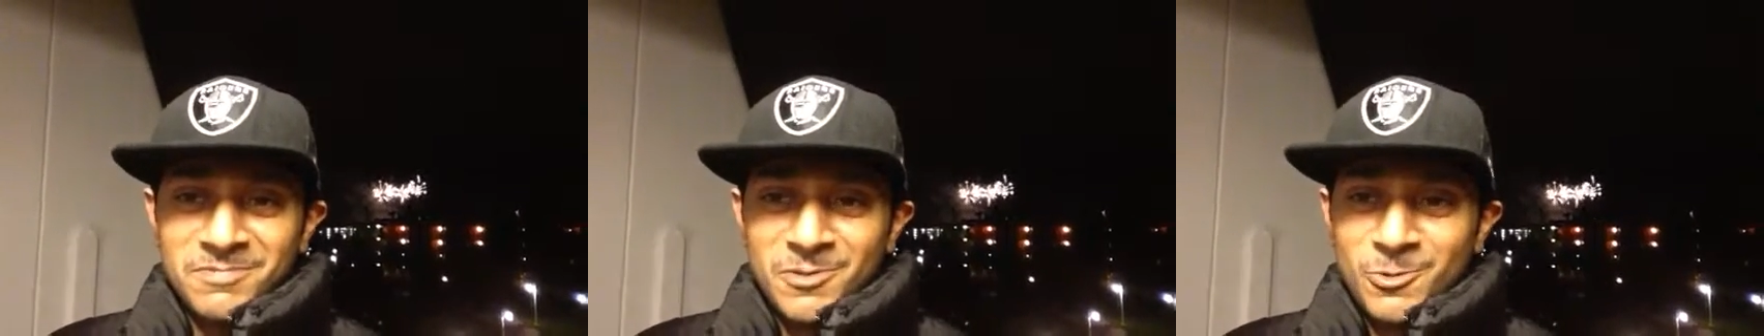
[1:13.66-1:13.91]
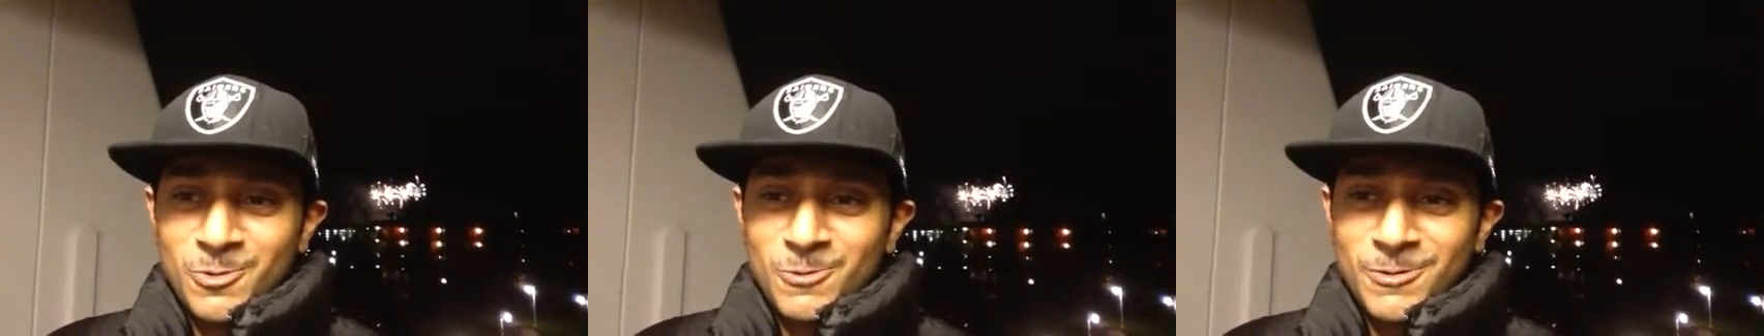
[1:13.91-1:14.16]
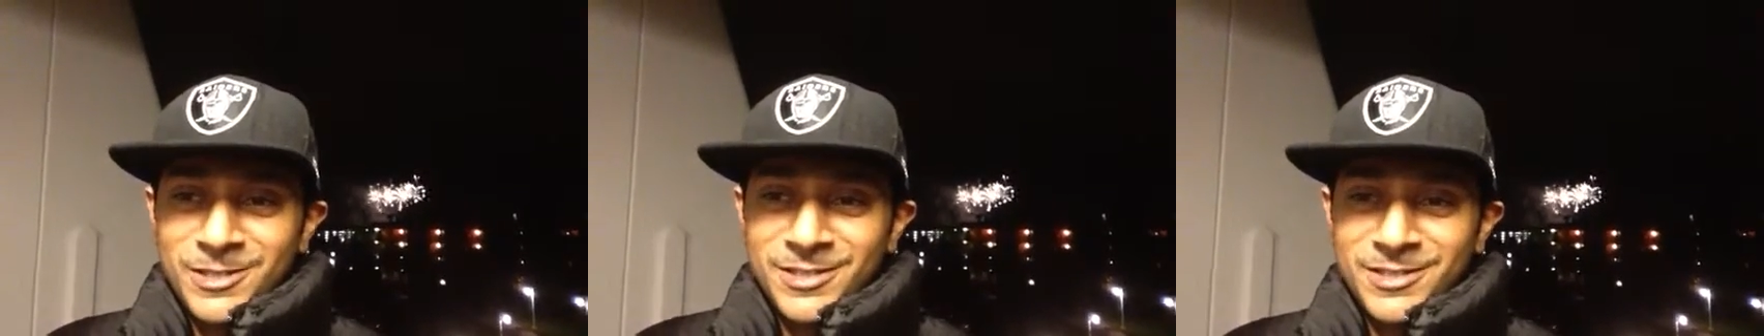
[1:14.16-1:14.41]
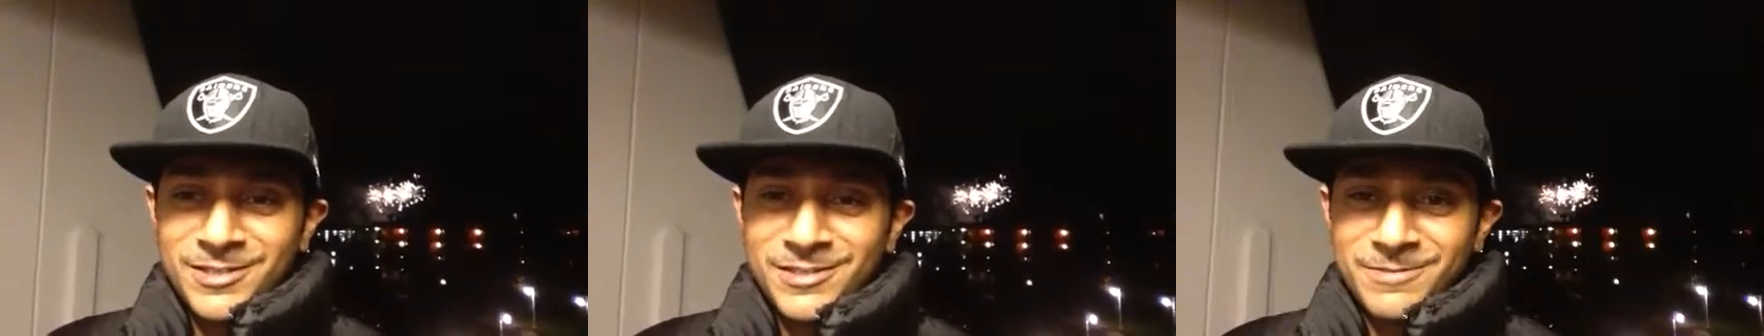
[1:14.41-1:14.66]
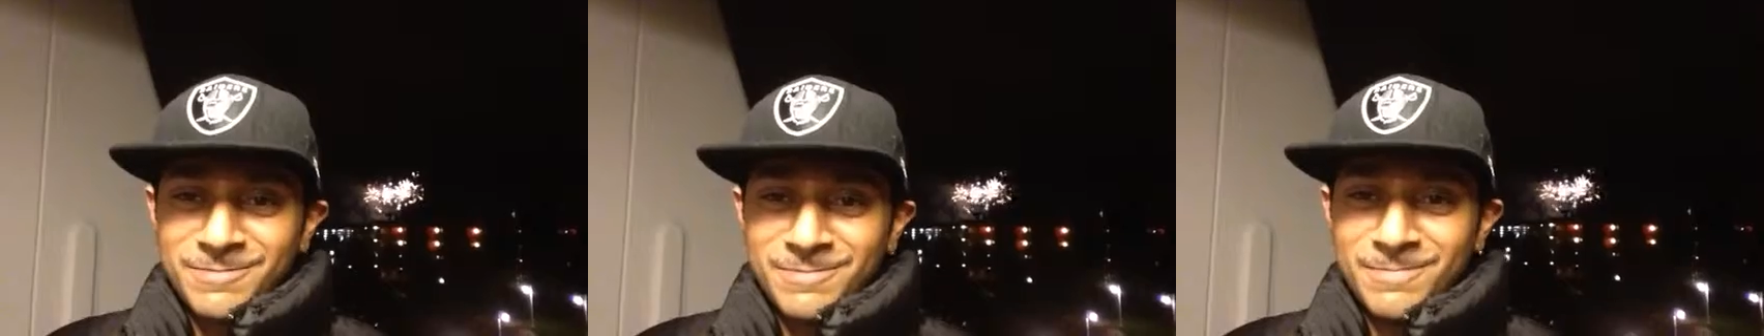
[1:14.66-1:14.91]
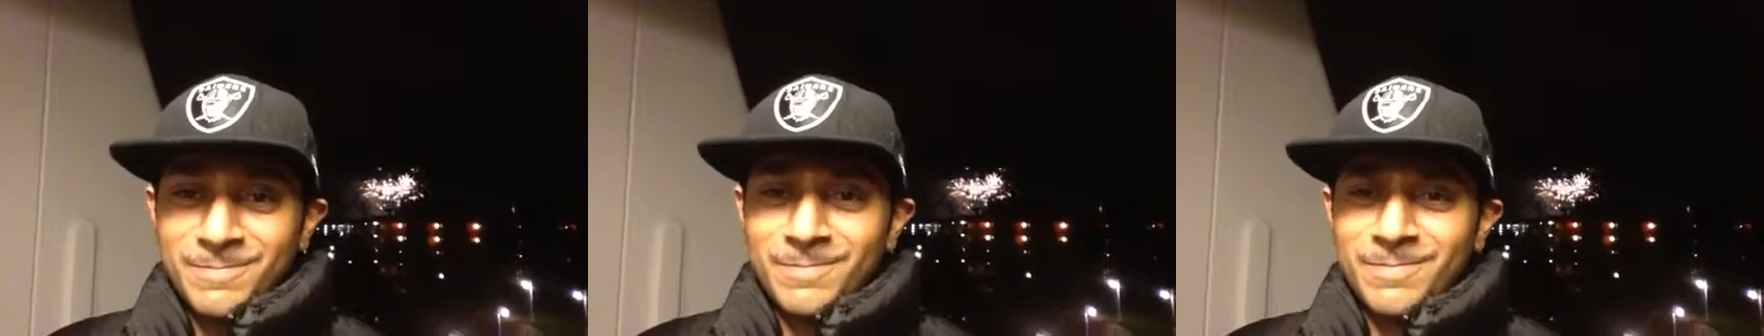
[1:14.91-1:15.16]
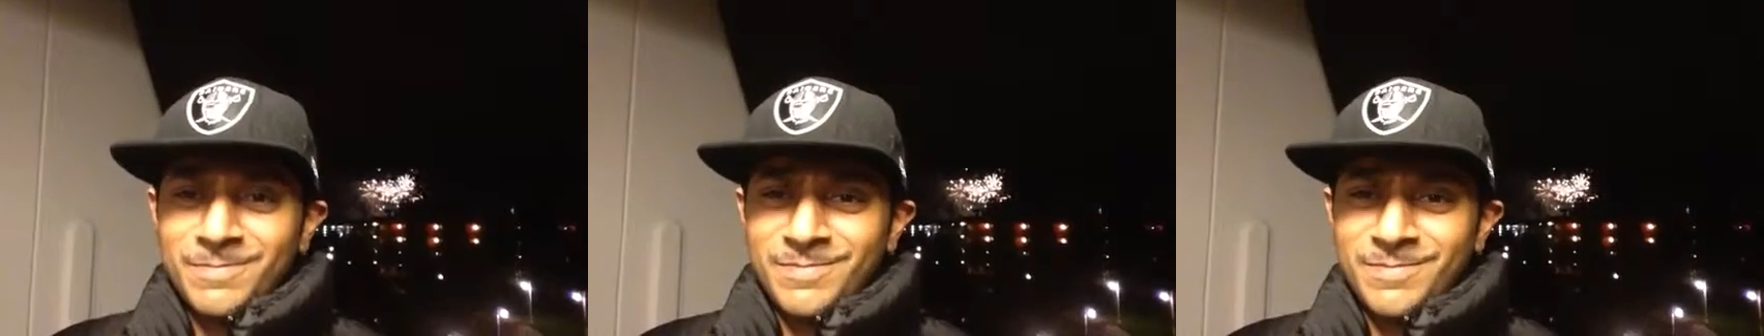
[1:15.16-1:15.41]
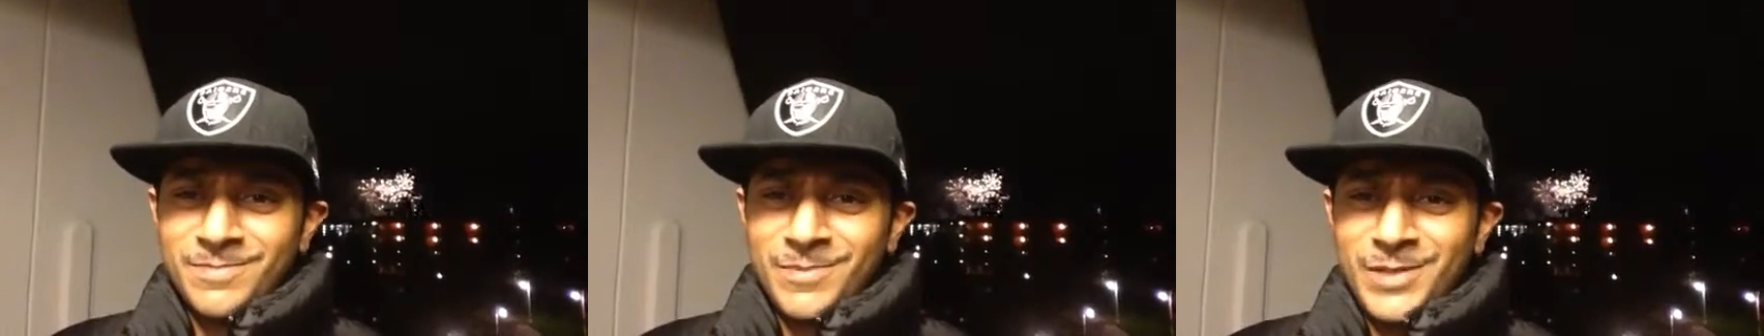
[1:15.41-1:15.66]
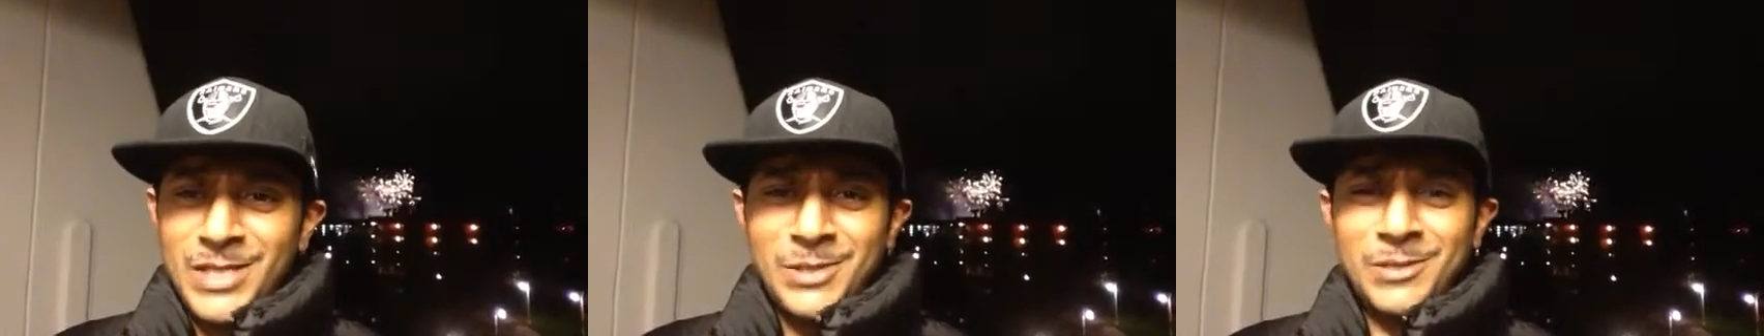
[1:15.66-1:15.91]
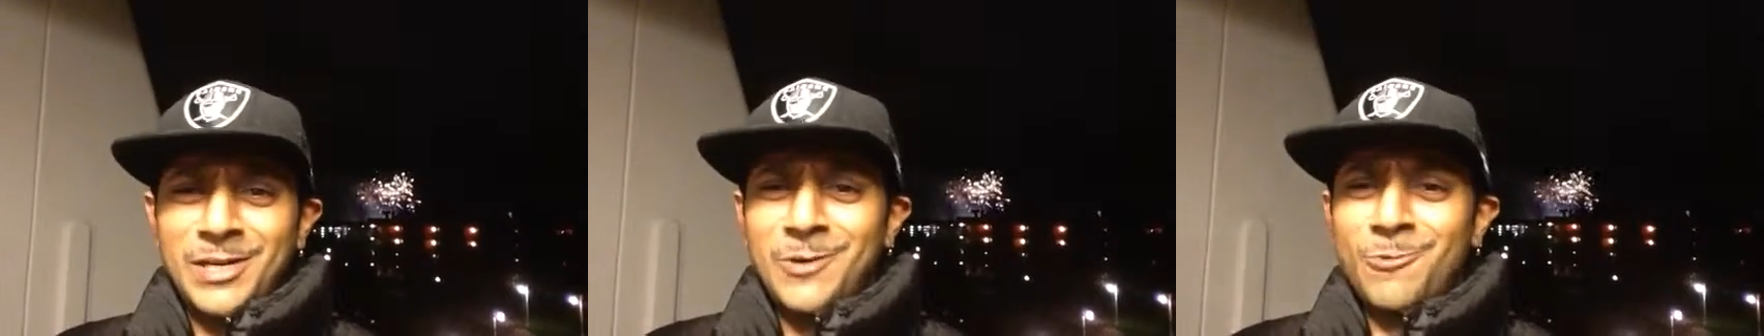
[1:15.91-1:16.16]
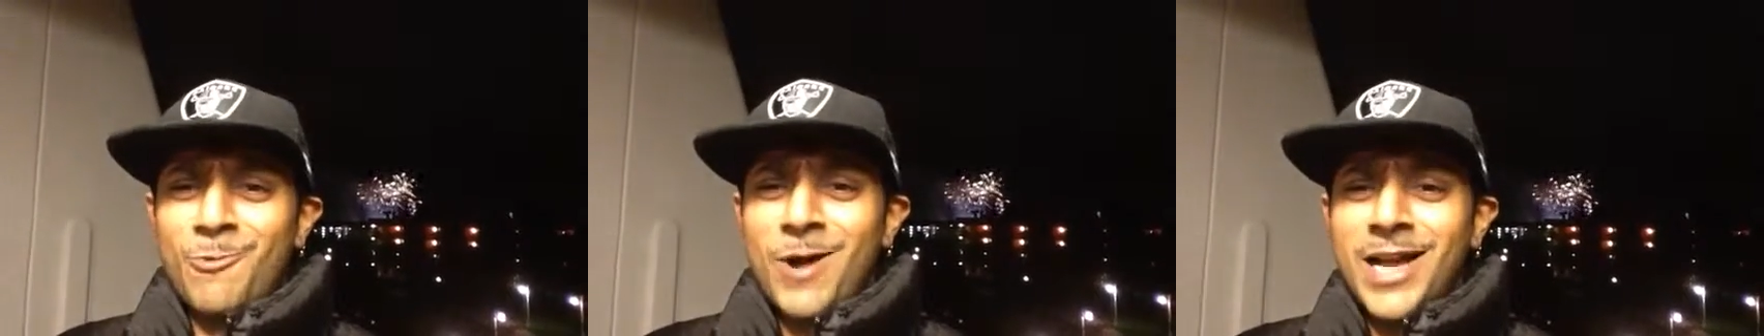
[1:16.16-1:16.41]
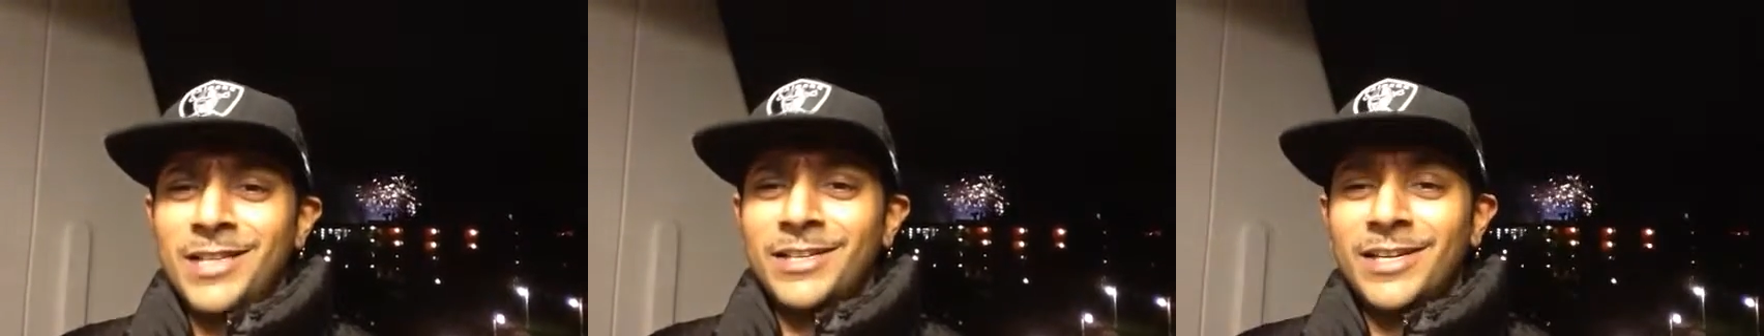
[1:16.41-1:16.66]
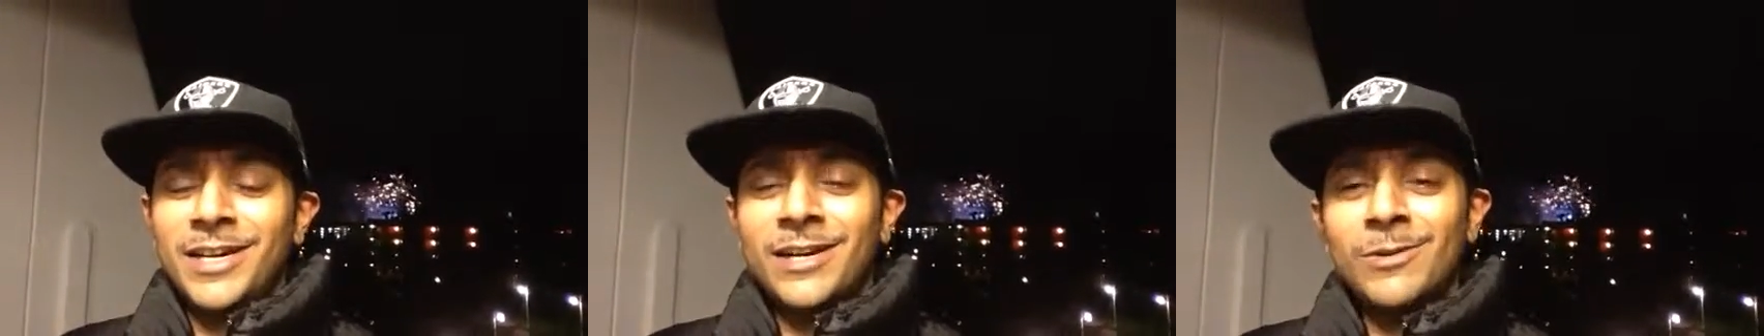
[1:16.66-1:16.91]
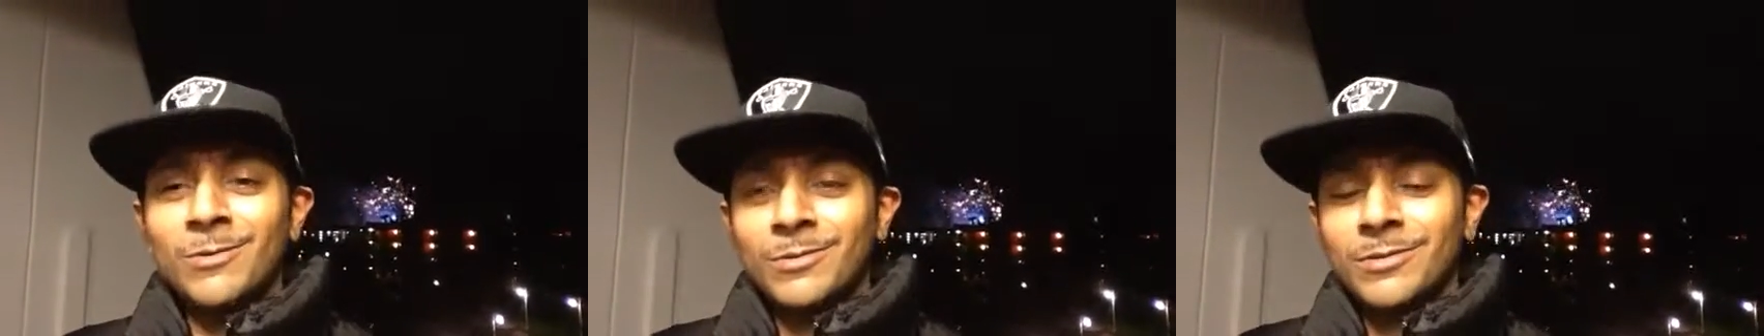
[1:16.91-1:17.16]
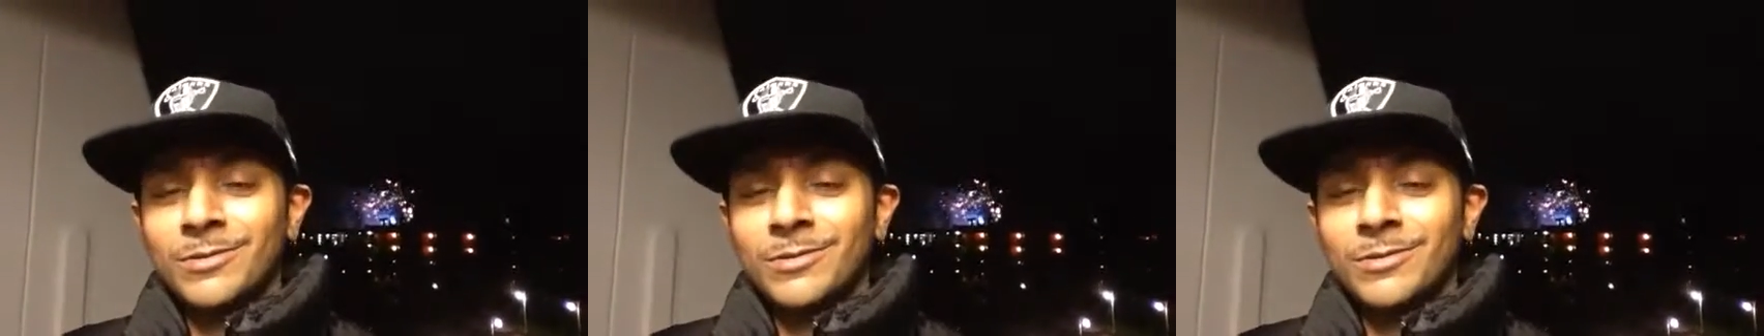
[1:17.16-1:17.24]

Do it right. Dude, they were wilding out.